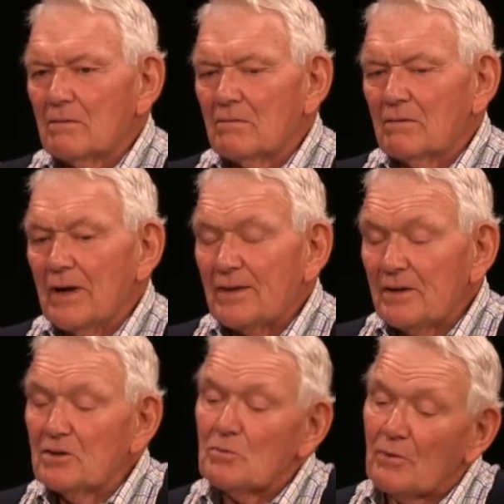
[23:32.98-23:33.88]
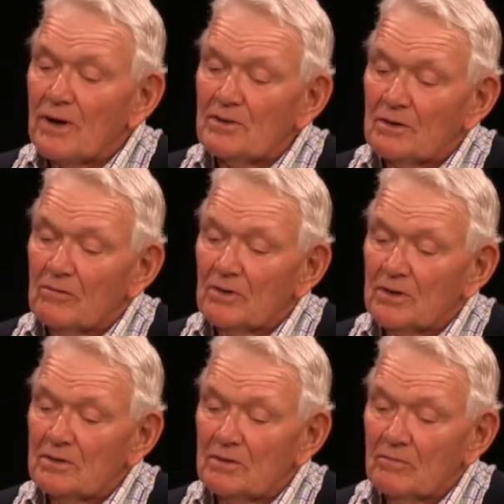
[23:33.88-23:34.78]
got the inspiration of
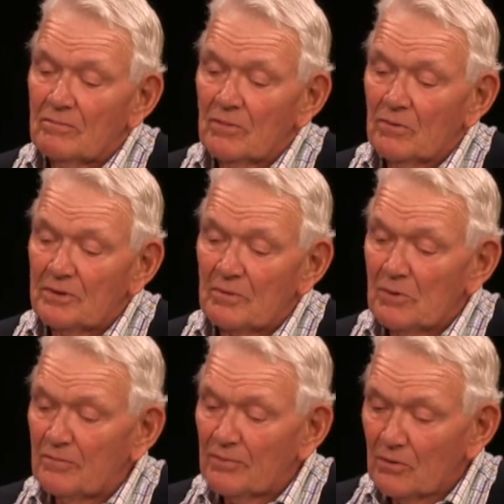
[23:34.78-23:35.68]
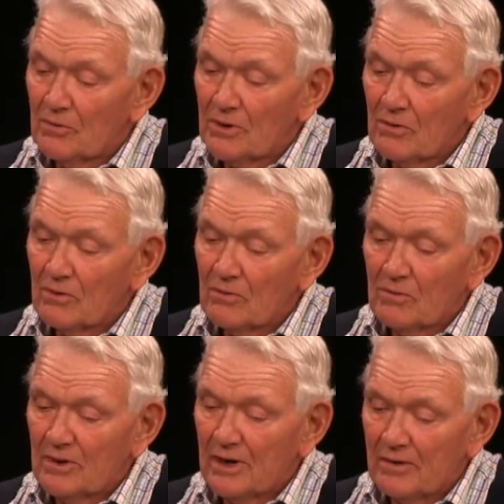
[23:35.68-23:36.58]
this, of going to Buffalo, New York,
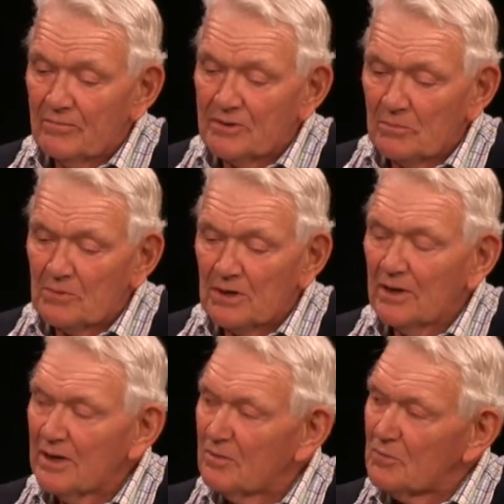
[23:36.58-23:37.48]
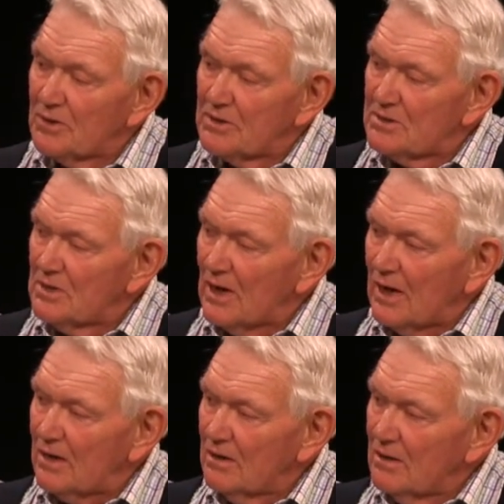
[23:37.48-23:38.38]
where they have something like it, but it's
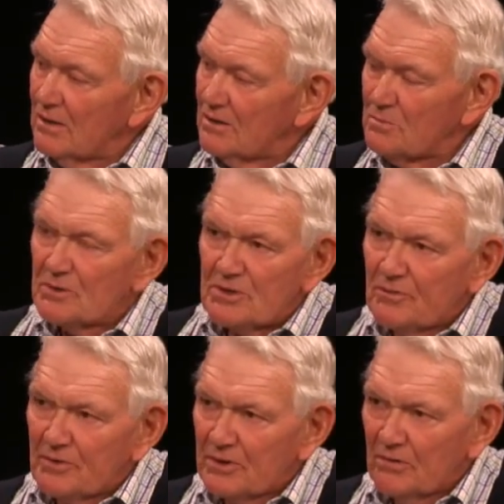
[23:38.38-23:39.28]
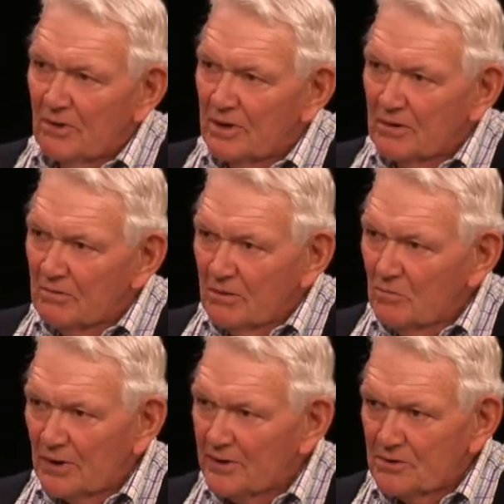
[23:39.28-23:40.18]
not specific to any
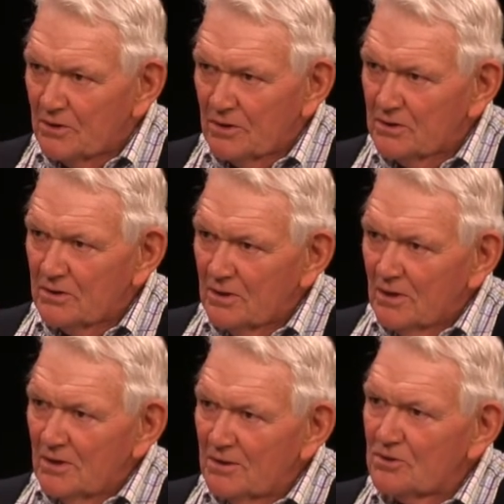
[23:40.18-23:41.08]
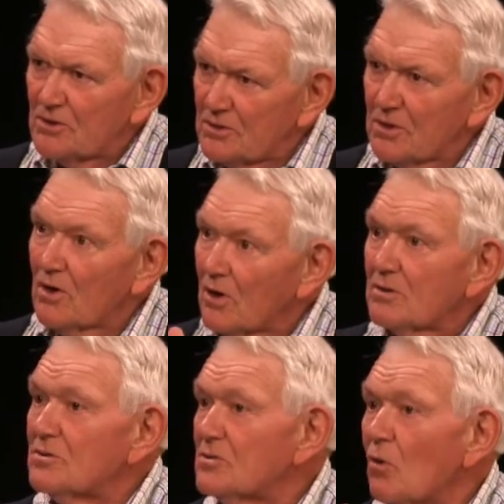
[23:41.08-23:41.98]
plant genus. It's just the
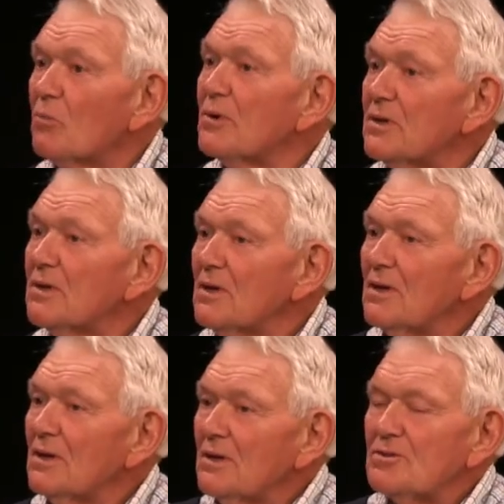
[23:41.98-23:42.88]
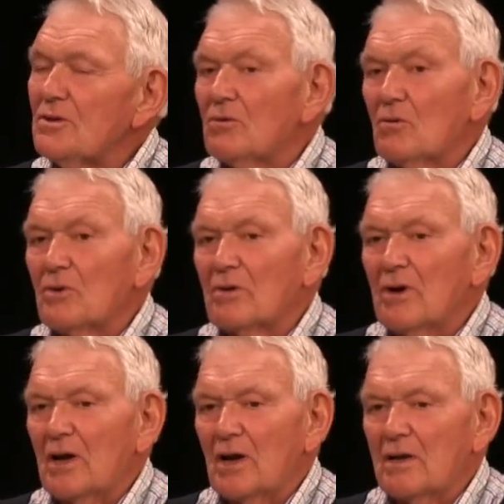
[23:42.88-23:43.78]
gardens opened. She thought what a
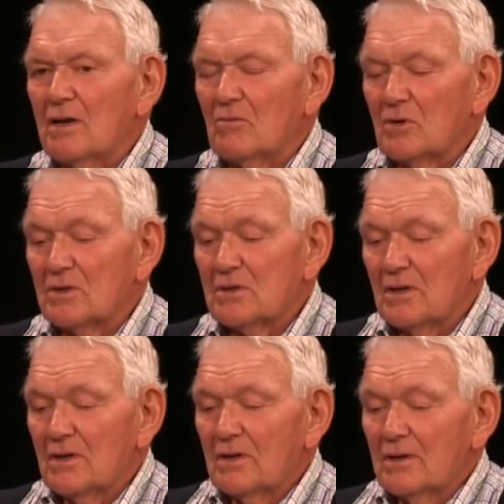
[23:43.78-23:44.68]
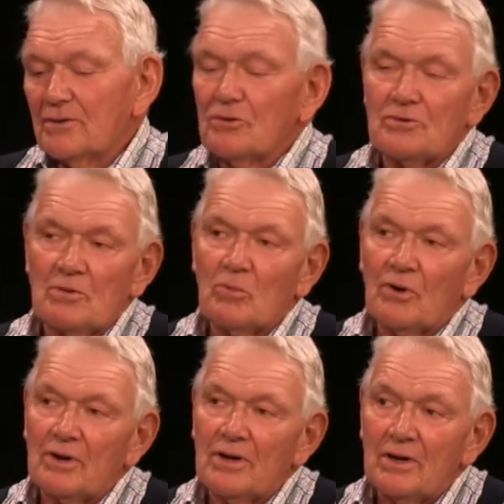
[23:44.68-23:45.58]
great idea it was. And so she
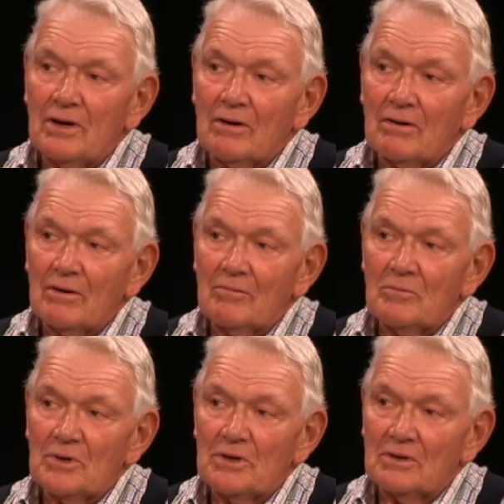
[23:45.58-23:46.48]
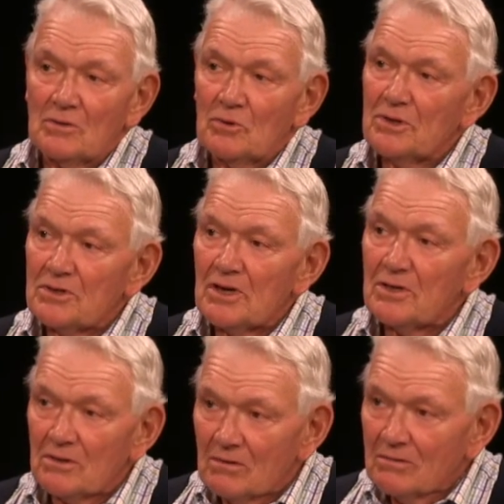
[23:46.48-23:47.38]
brought it here, and being the
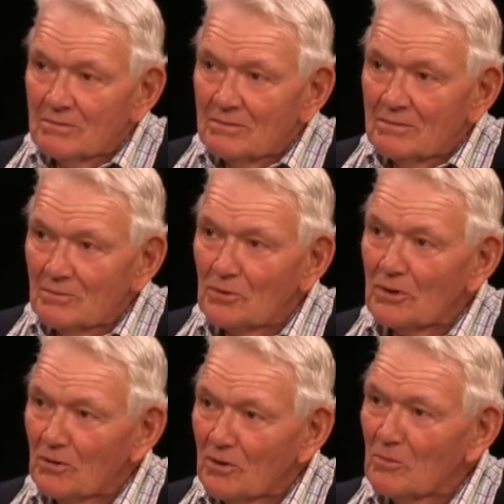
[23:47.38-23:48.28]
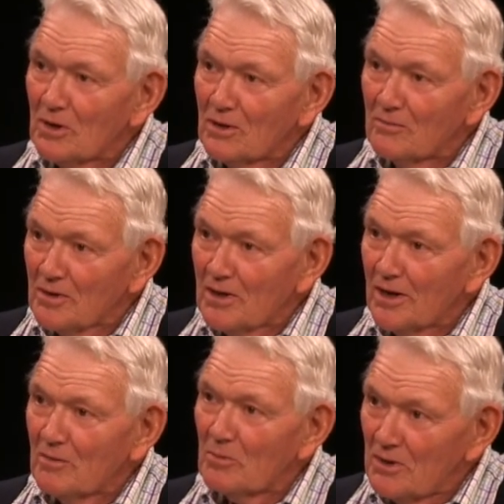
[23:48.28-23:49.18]
quintessential woody ornamental of the
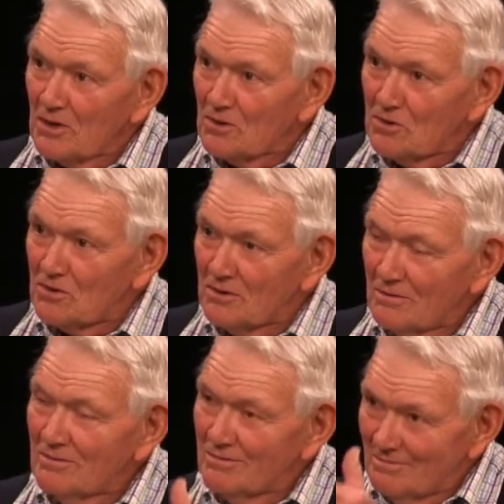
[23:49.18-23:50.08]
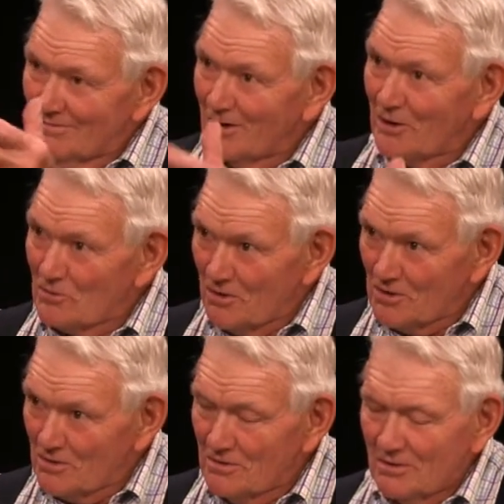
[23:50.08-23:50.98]
Cape is
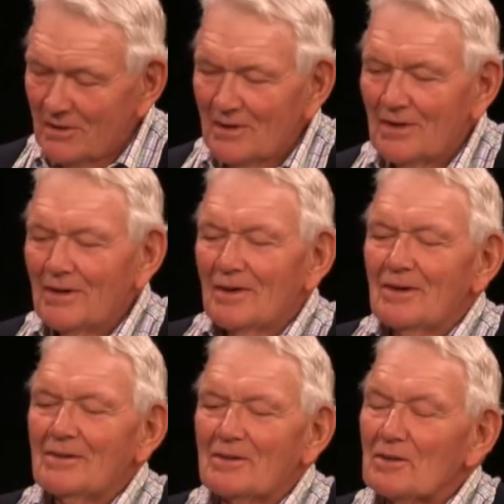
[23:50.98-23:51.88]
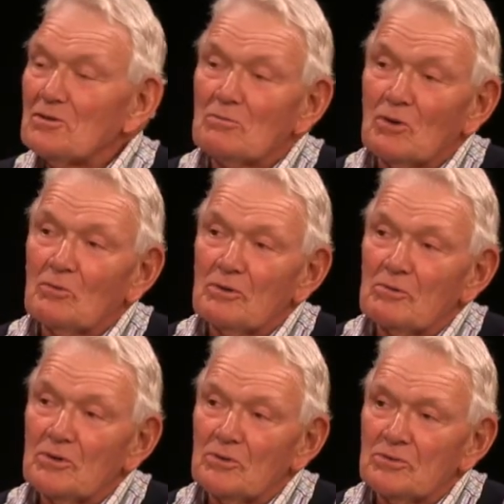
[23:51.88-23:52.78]
hydrangeas. This is what we
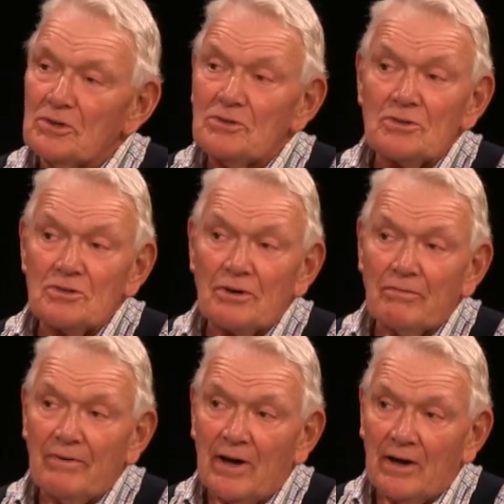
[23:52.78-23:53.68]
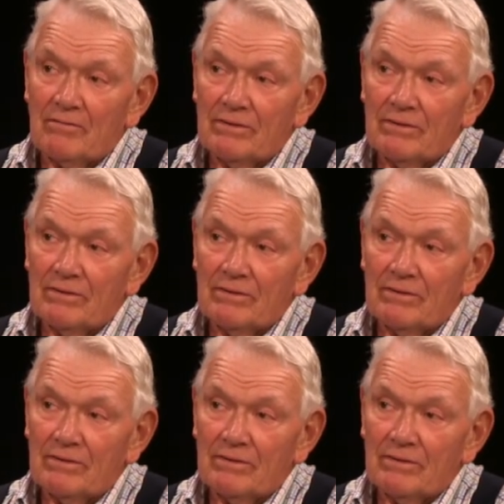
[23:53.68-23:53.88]
would do. So this is year 5.